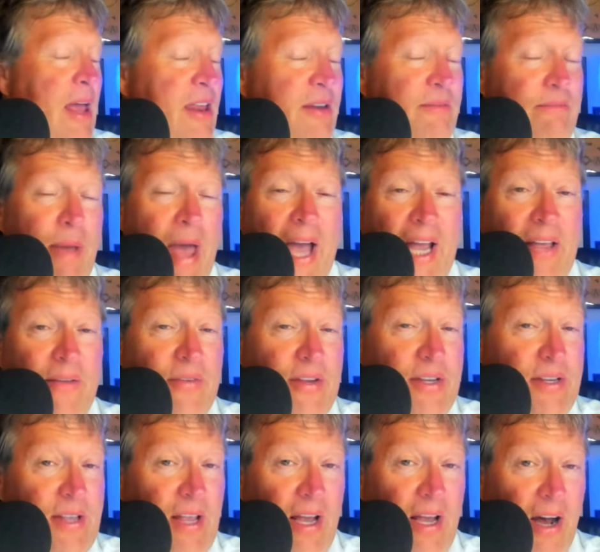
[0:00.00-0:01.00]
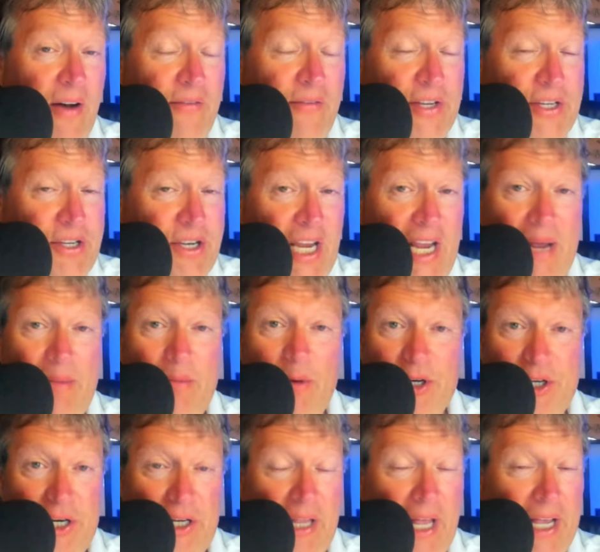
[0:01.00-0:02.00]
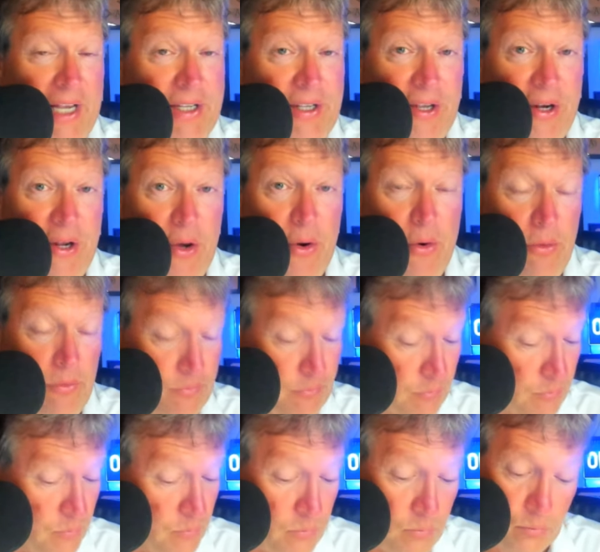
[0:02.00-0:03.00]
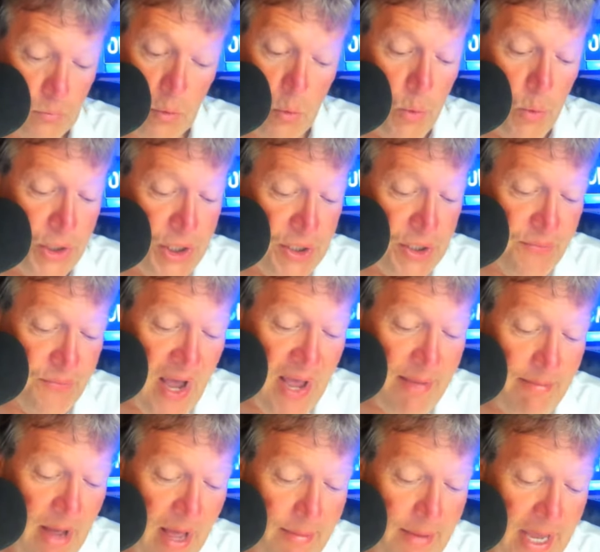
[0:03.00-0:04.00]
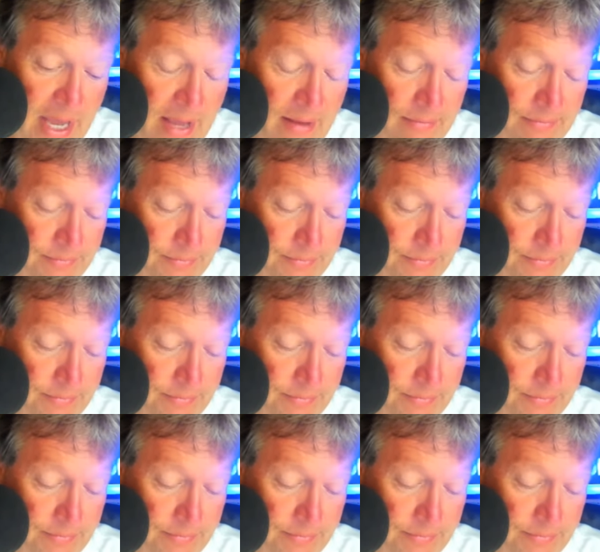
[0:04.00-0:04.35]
in back of his of his team, which he likes to do, which is fine by me.